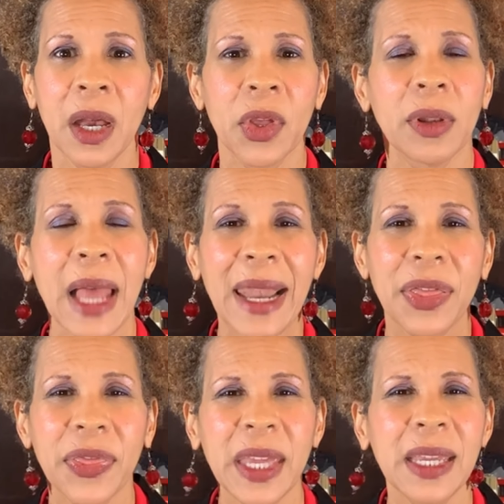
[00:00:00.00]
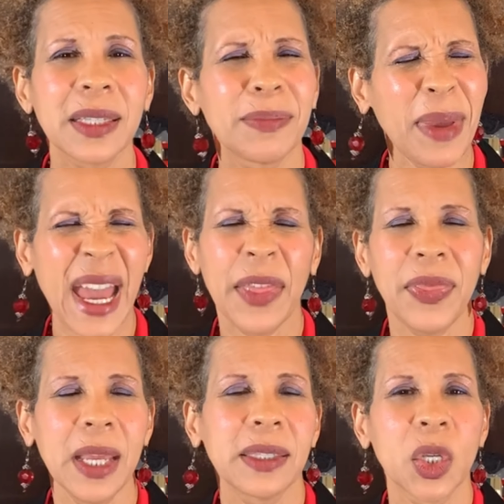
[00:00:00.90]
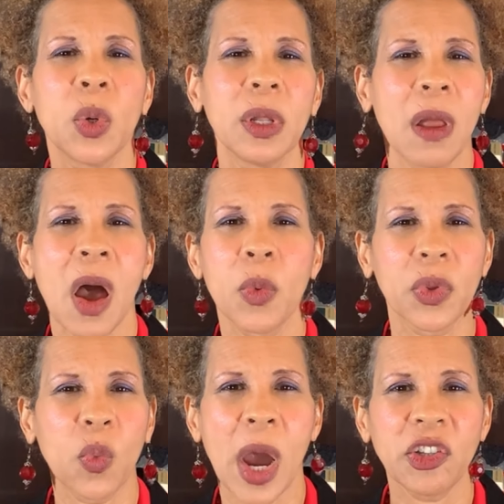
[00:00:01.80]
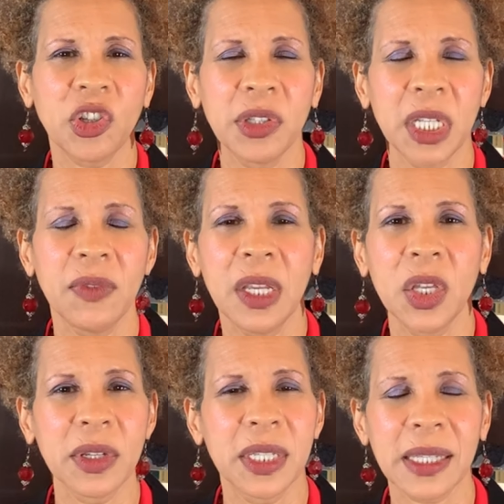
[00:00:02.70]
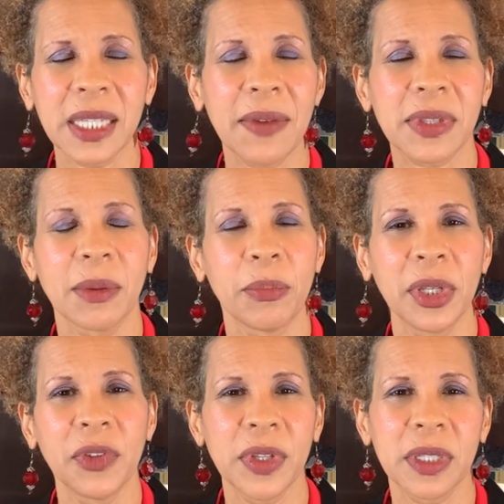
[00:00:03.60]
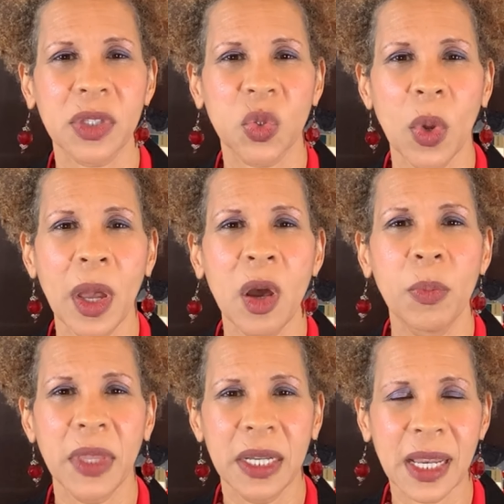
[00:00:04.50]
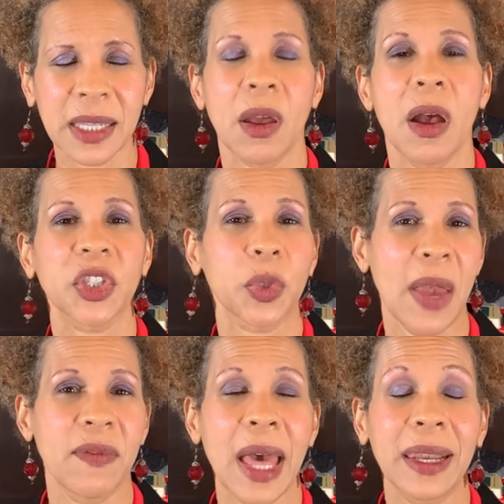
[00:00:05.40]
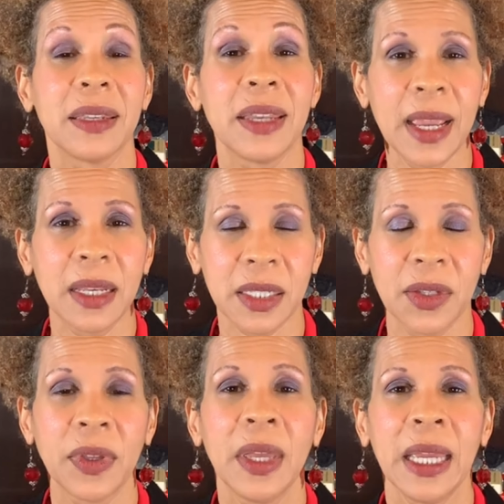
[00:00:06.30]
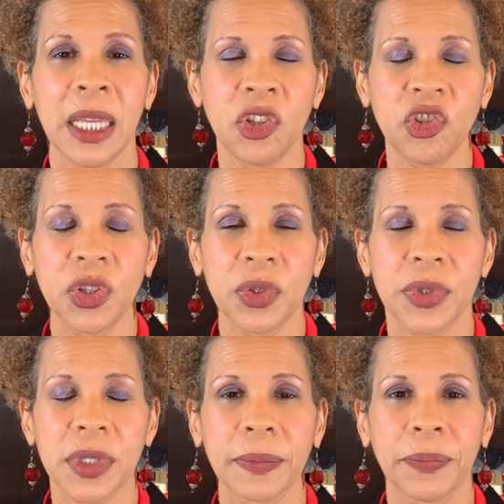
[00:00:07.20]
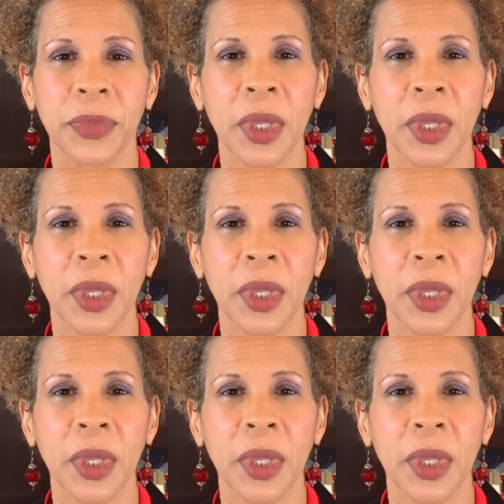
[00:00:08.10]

There are a lot of things, bad things that go along with watching TV. You know, it does have some benefits as well, but it does also have a lot of negative issues.